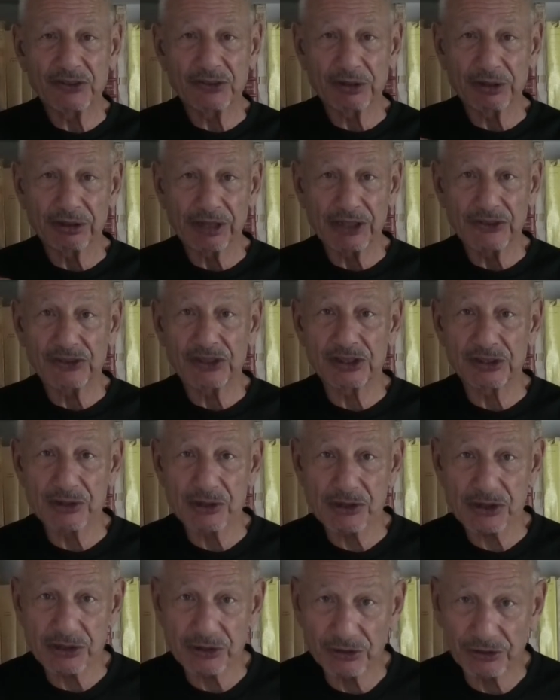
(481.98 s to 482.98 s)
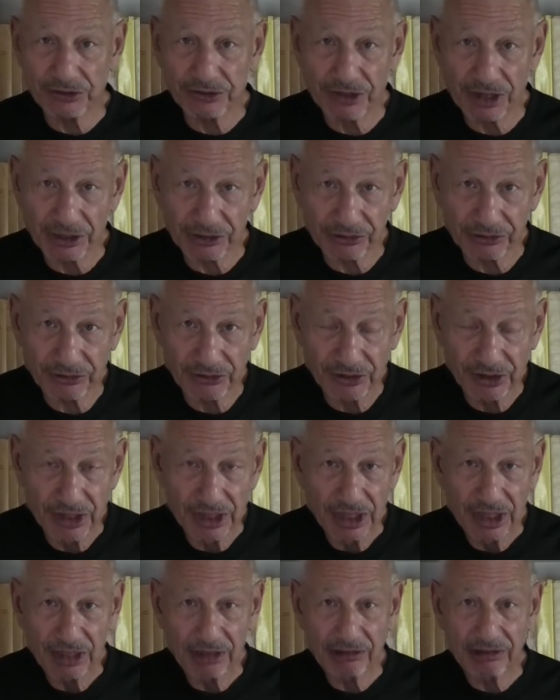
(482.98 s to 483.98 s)
or institutional structures
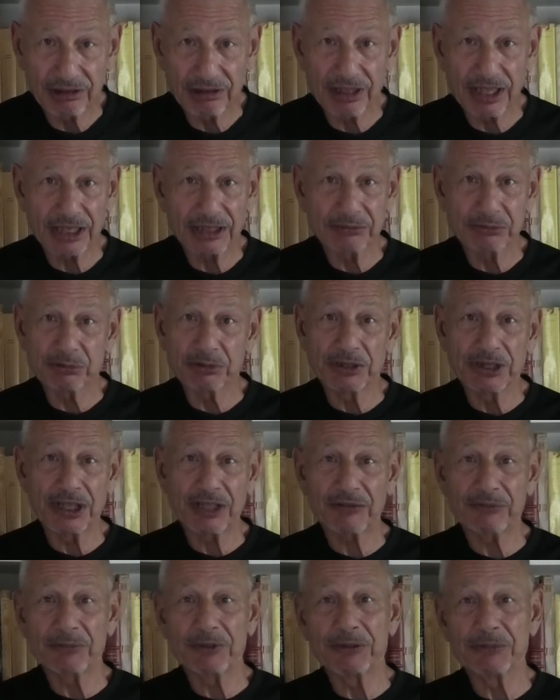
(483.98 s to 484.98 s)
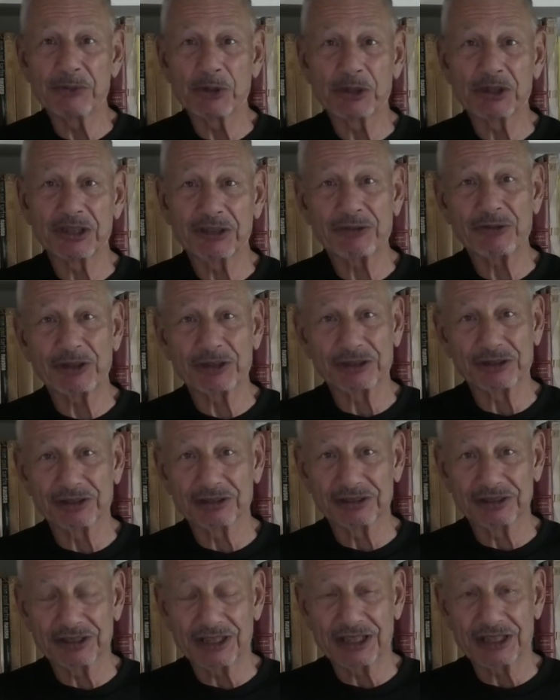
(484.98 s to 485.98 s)
that would have been more difficult
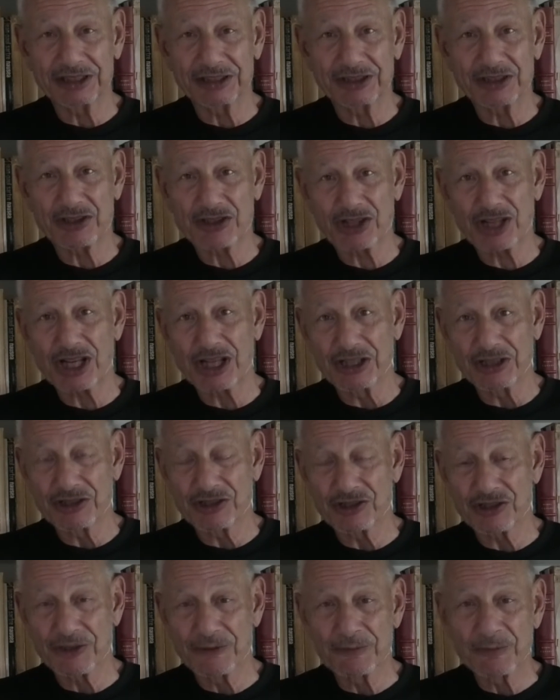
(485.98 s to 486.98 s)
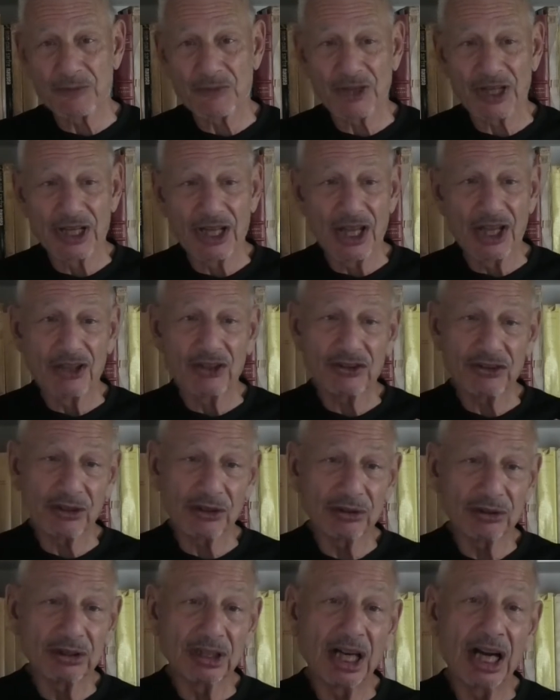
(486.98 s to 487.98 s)
to change?
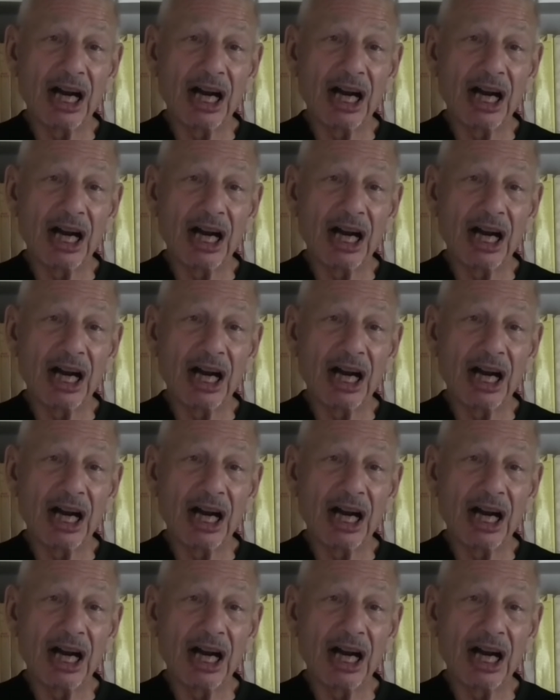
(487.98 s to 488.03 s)
So